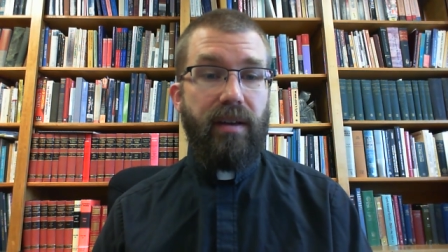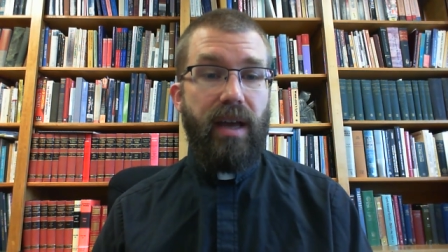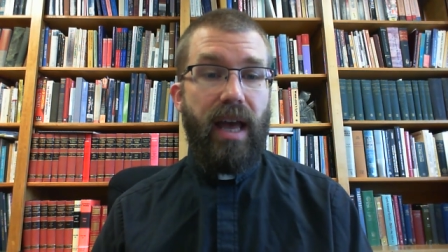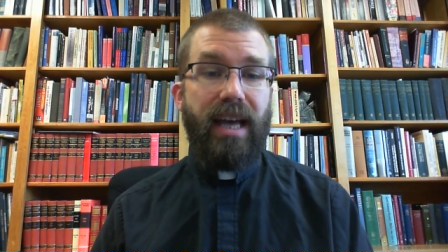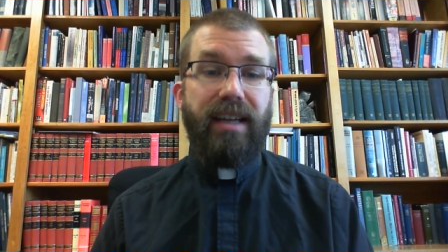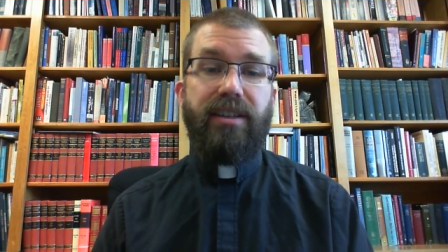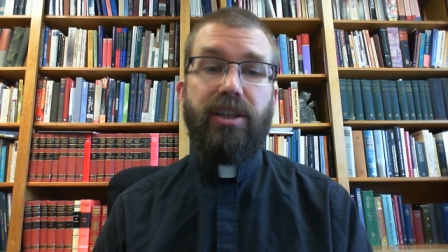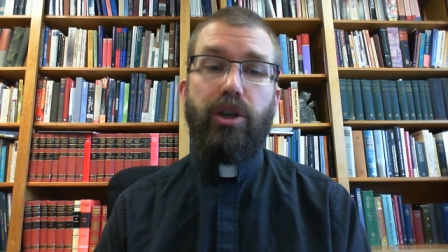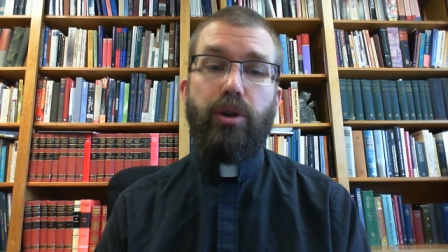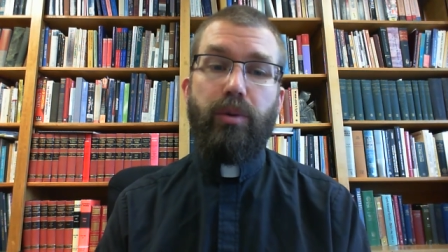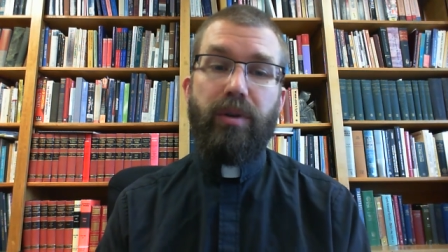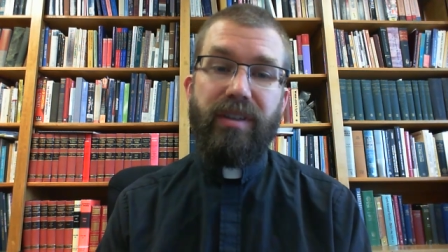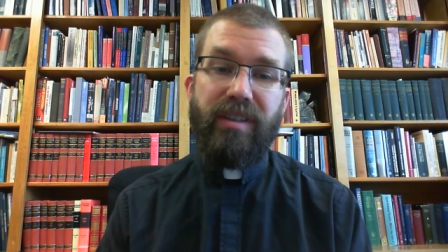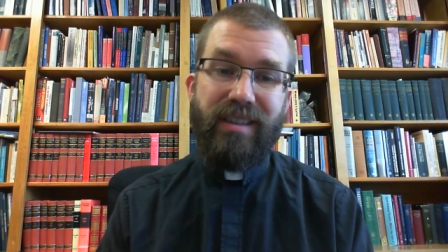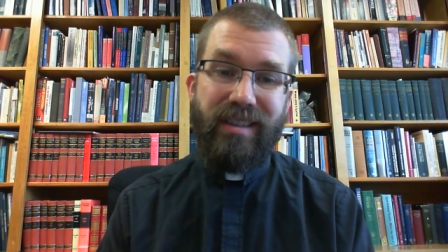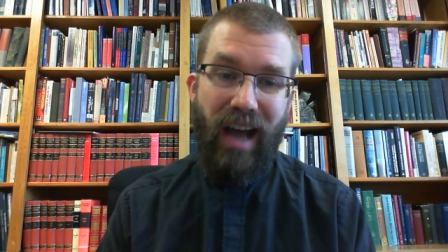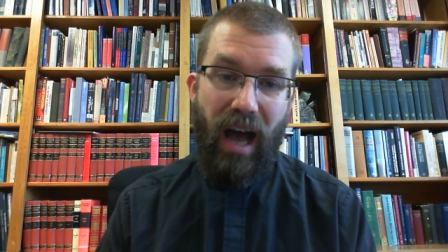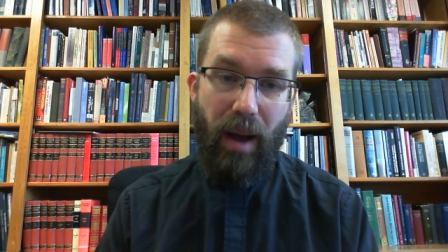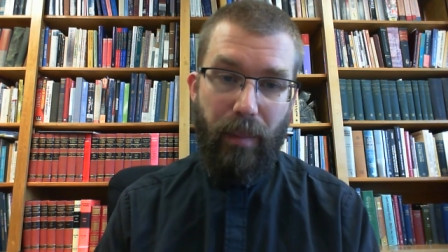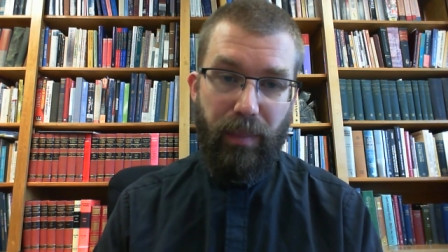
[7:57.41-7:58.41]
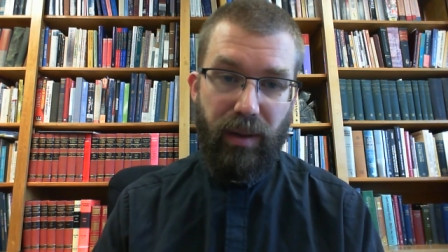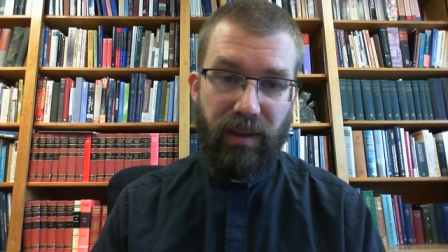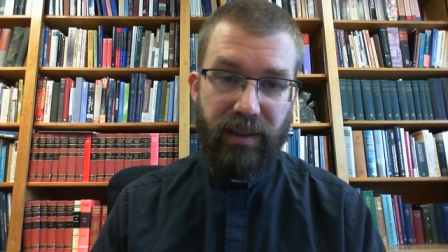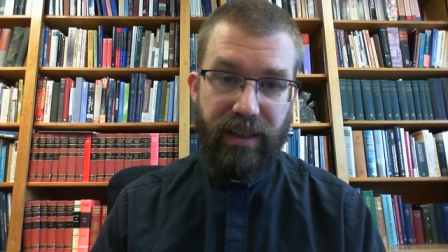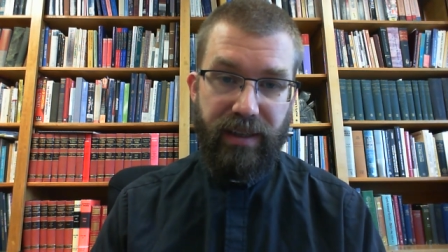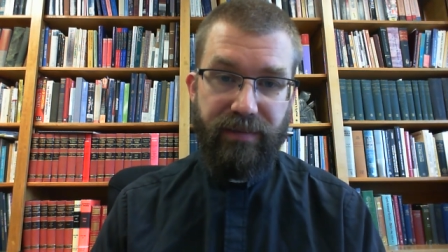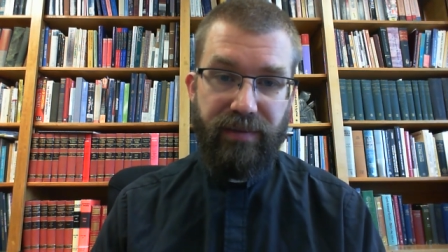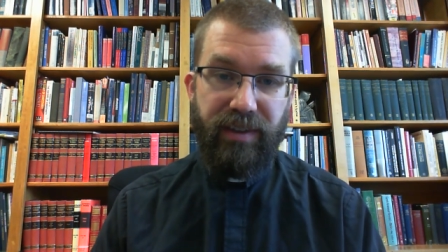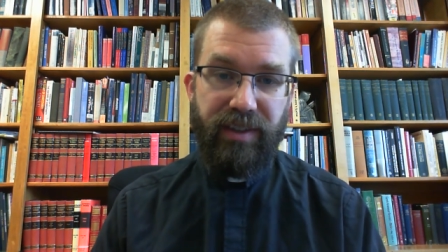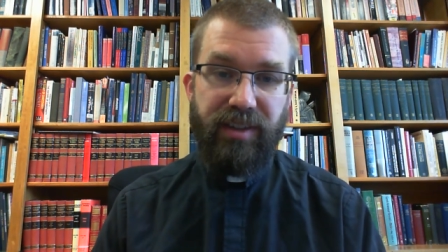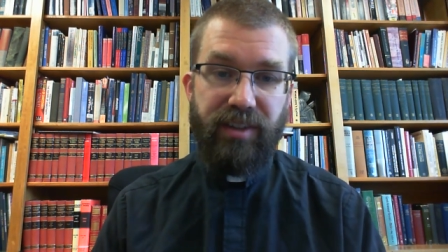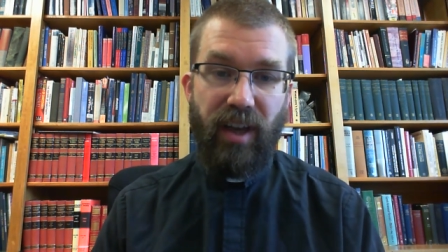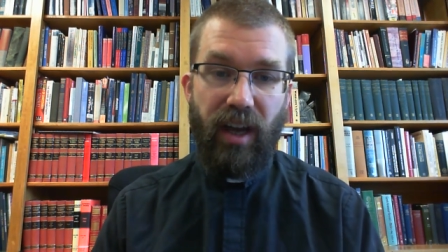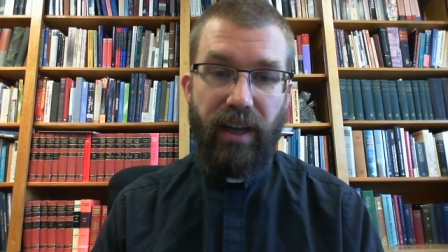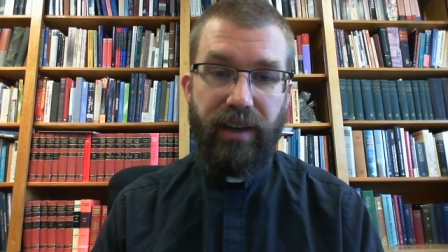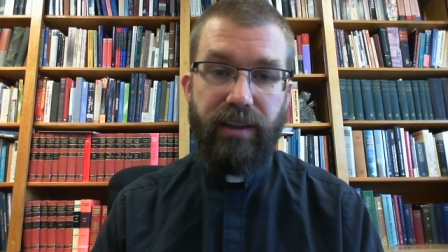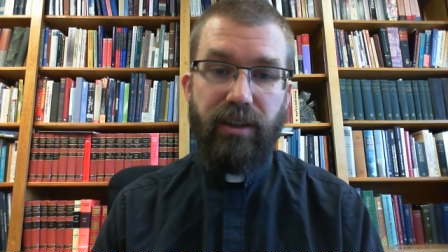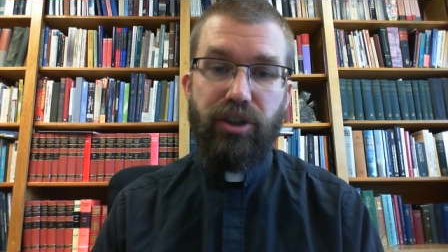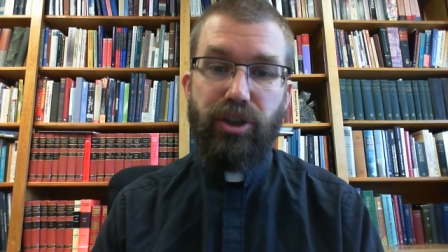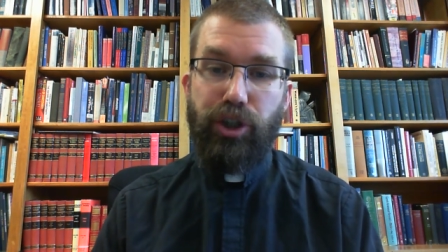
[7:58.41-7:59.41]
and he who does not believe the
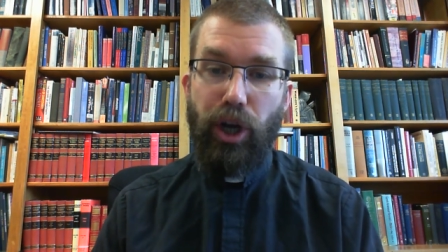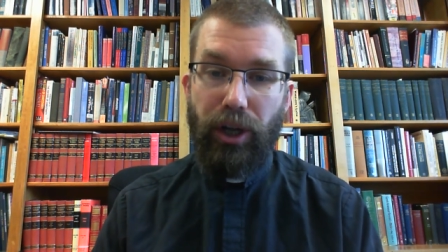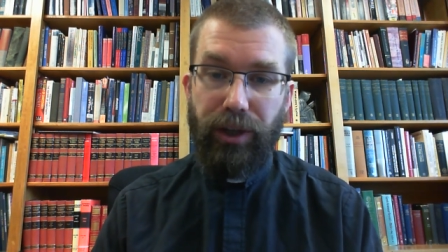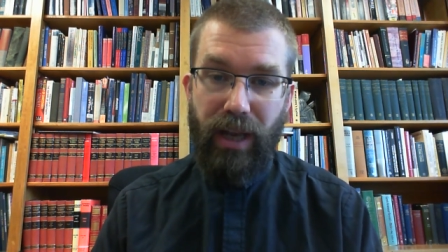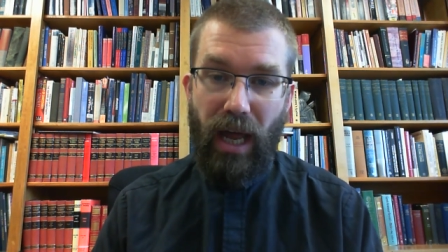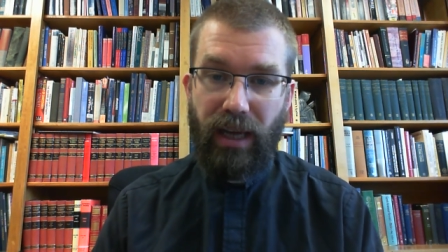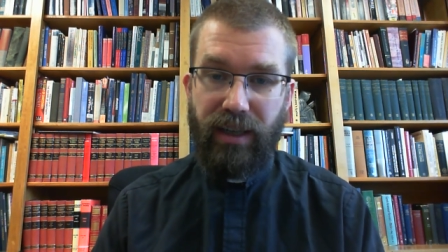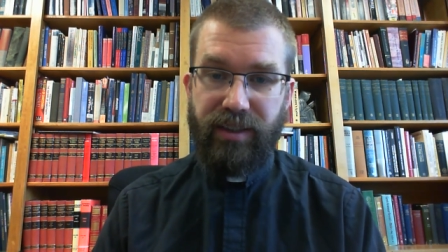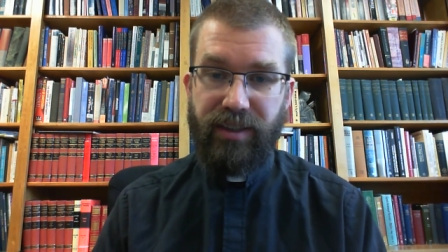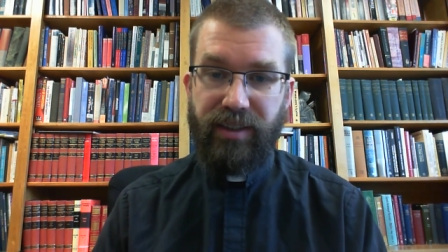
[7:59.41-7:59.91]
Son shall not